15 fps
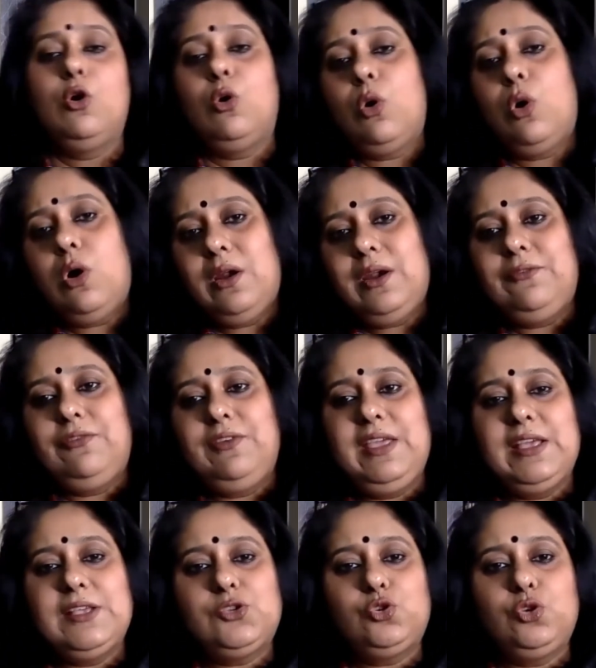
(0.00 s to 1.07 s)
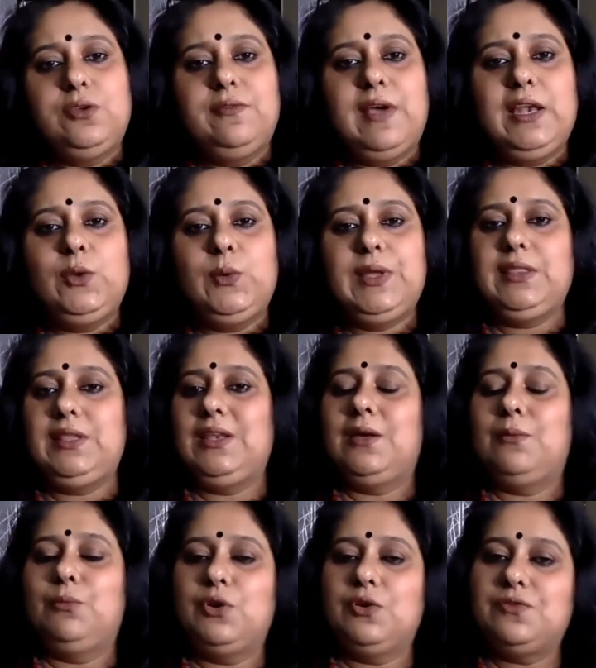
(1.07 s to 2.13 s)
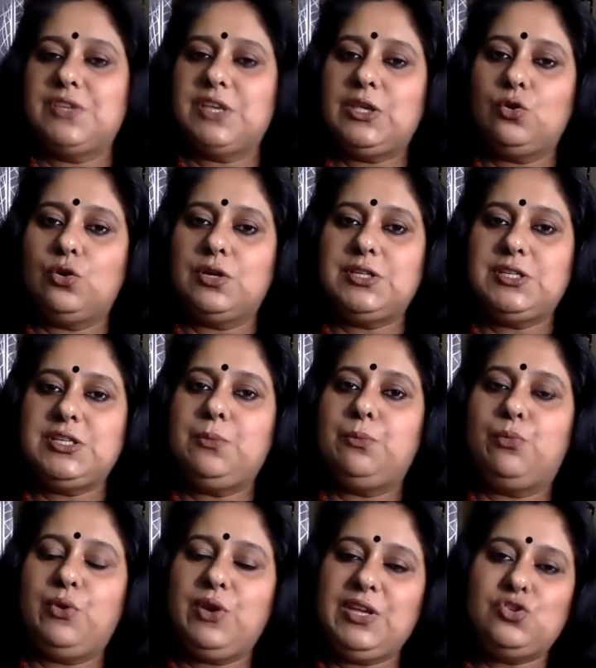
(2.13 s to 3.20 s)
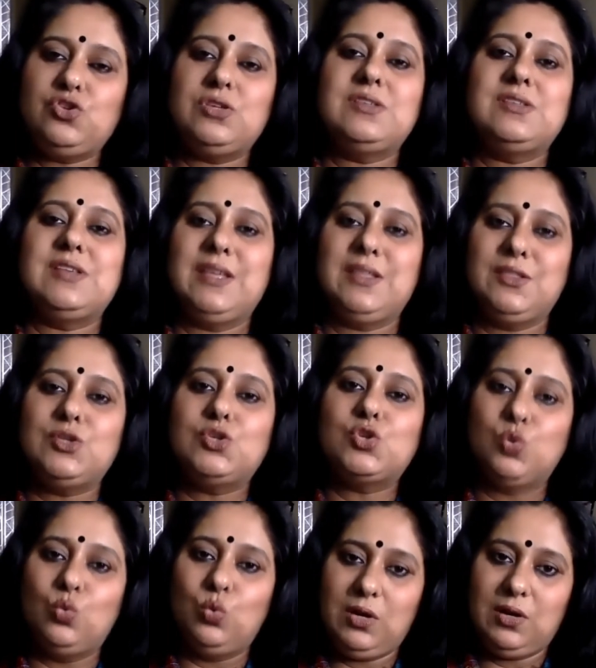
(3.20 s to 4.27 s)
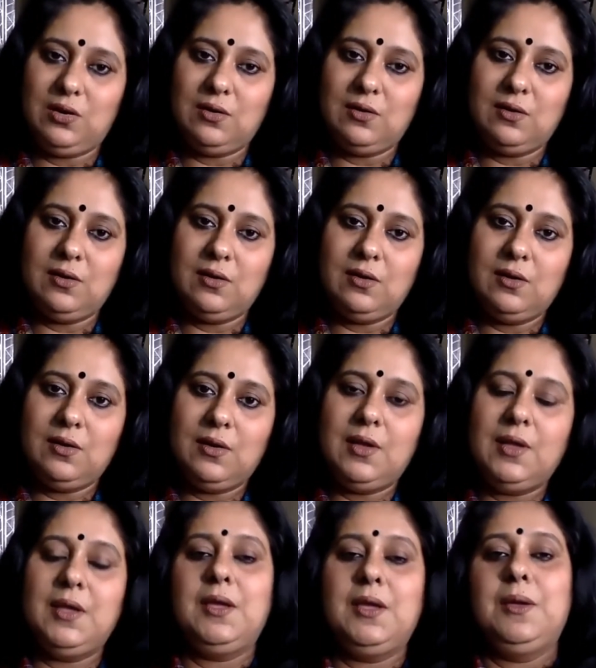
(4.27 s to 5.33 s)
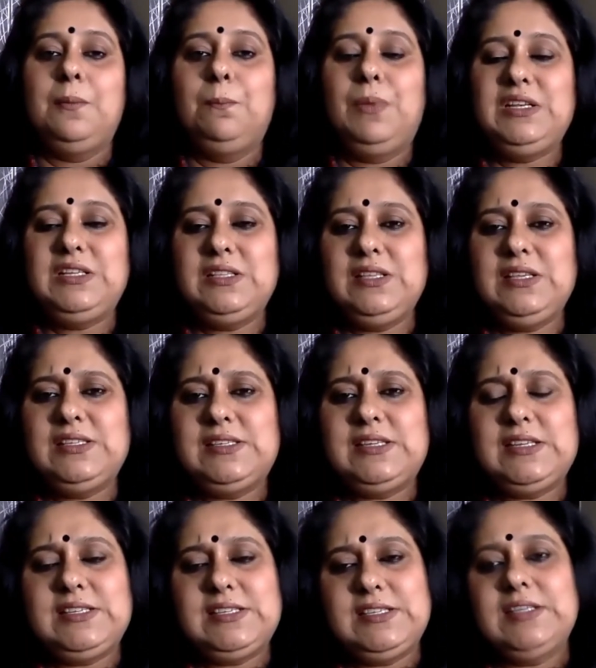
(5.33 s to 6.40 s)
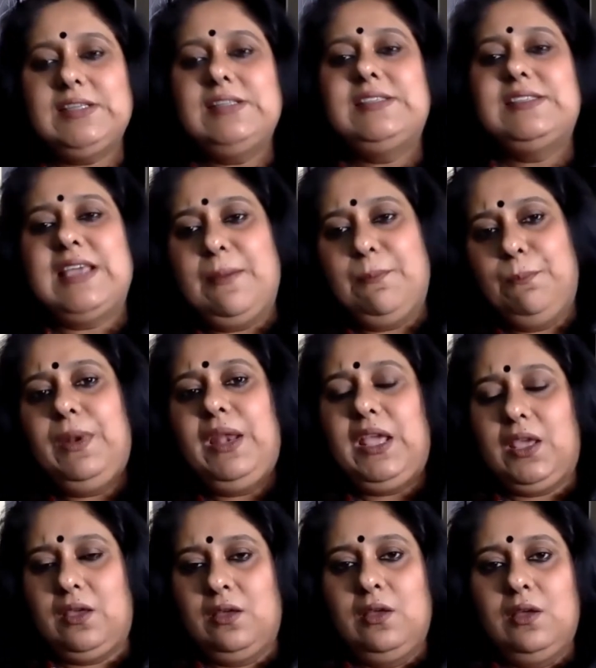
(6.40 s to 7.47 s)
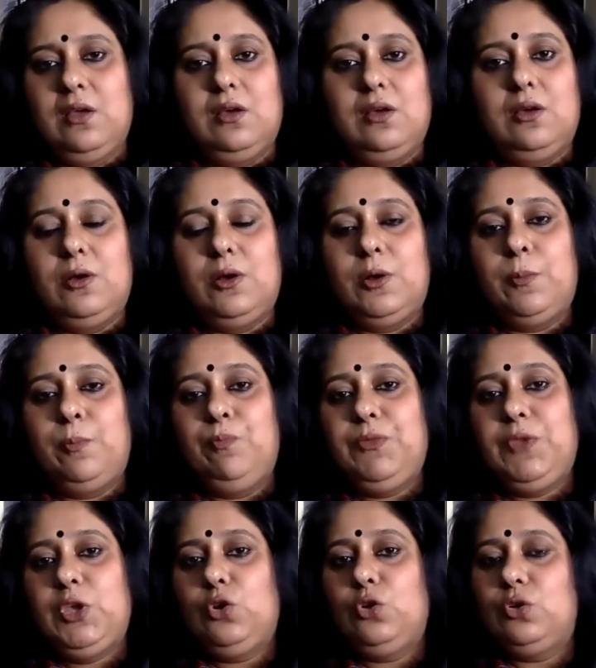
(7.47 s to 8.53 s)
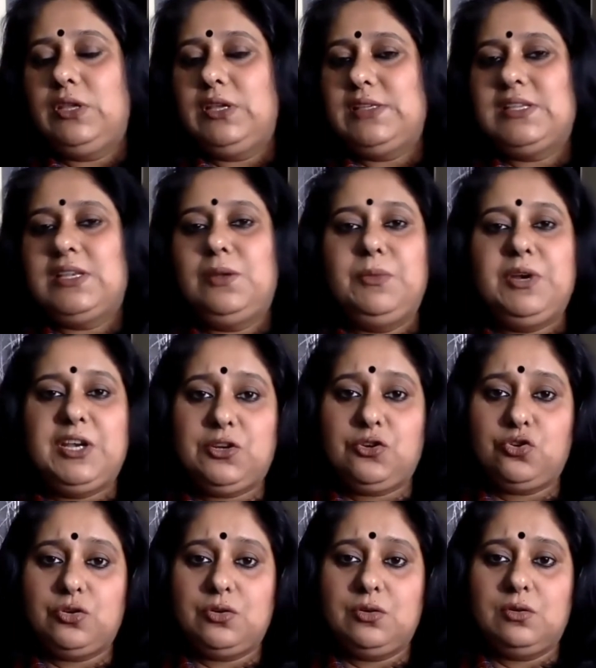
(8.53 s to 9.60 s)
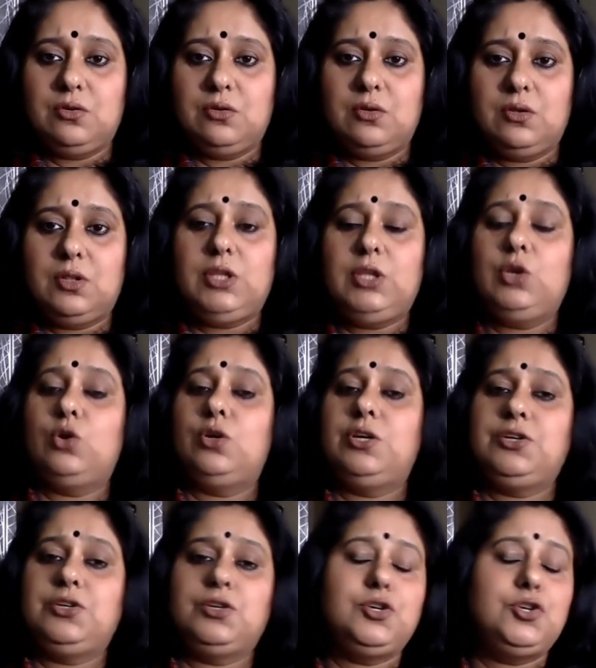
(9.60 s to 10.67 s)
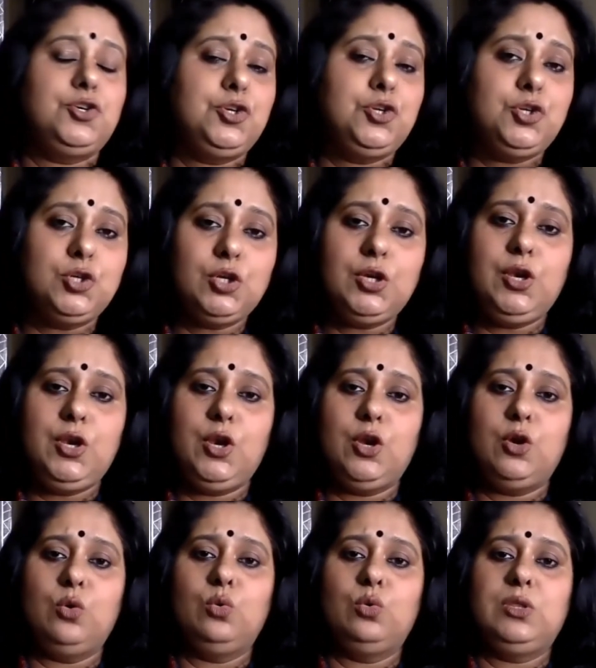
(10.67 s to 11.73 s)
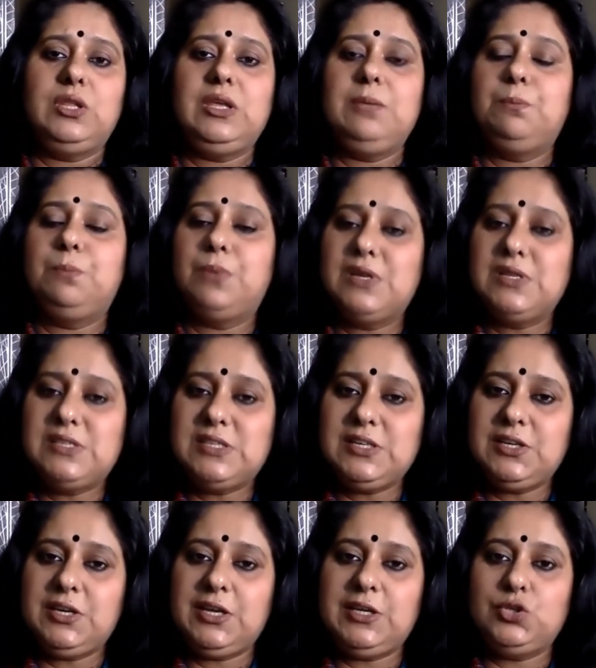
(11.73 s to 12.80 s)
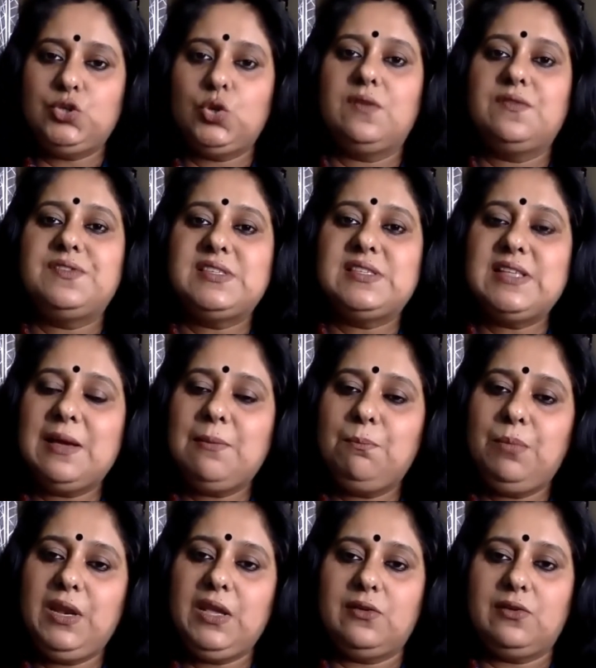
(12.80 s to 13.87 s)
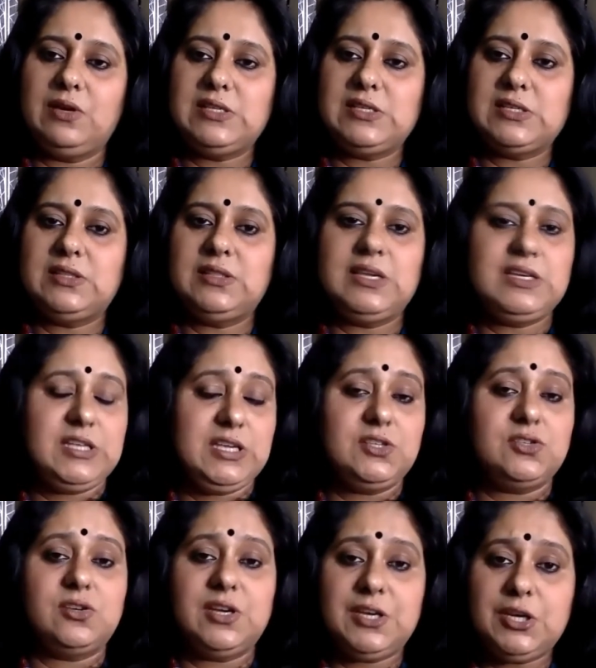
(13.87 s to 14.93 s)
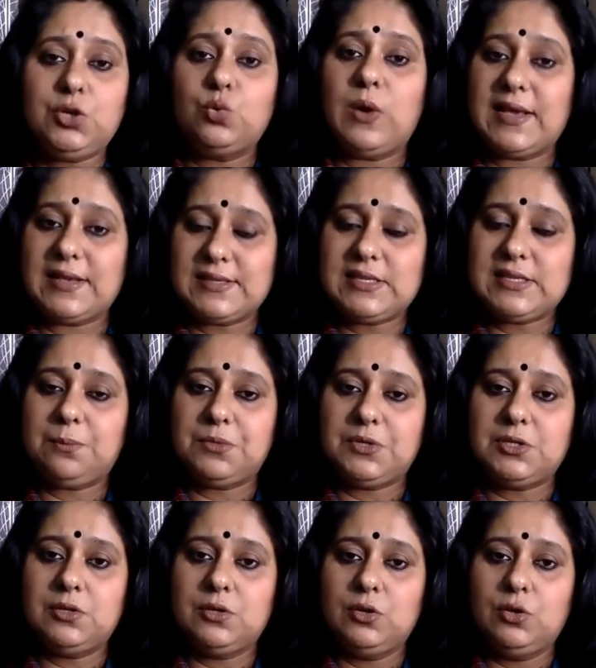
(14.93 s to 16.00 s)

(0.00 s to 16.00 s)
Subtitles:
or if he has to evaluate the number of security breaches in the school. But in the statistical sampling, there's a limitation. The auditor should know the percentage of sampling risk that he's ready to accept.